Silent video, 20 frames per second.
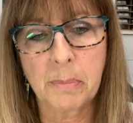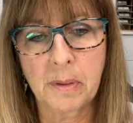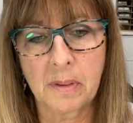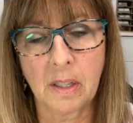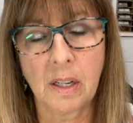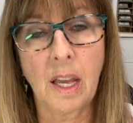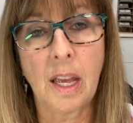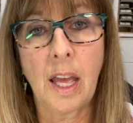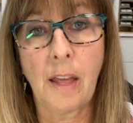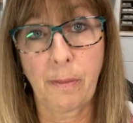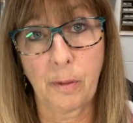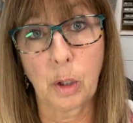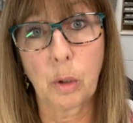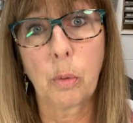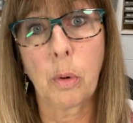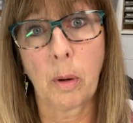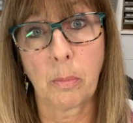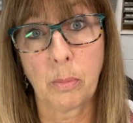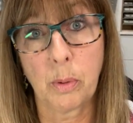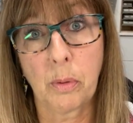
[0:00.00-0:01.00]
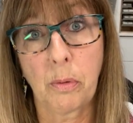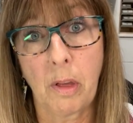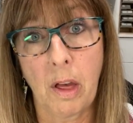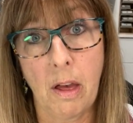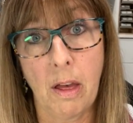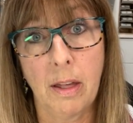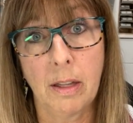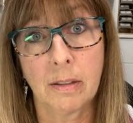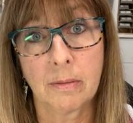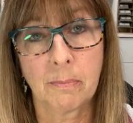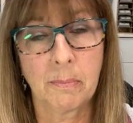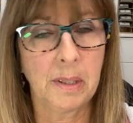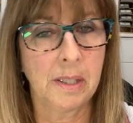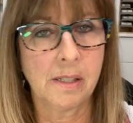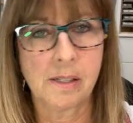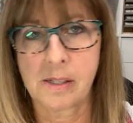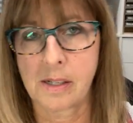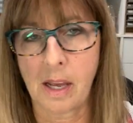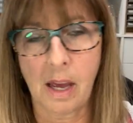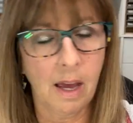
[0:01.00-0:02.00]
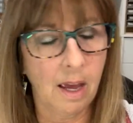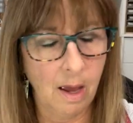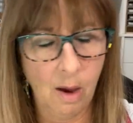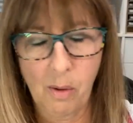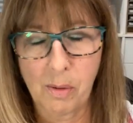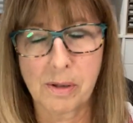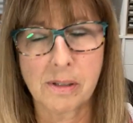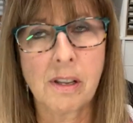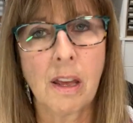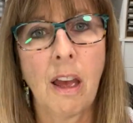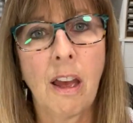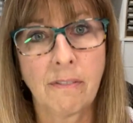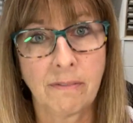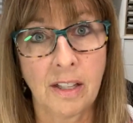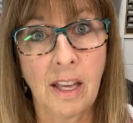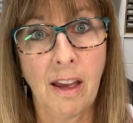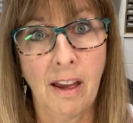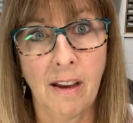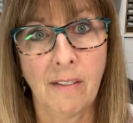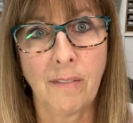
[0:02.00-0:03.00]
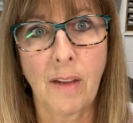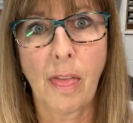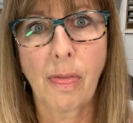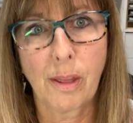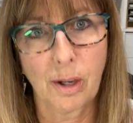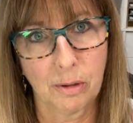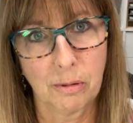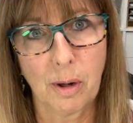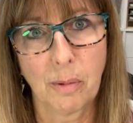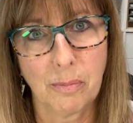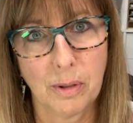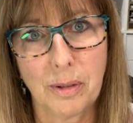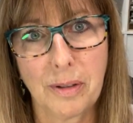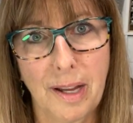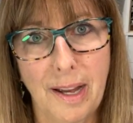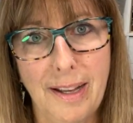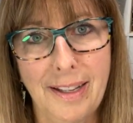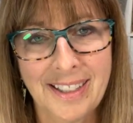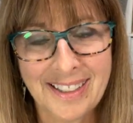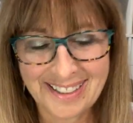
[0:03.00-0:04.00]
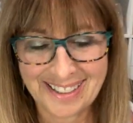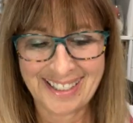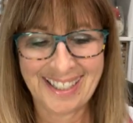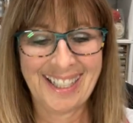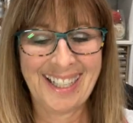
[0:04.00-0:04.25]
But then I had the creme brulee because I always have to have the creme brulee.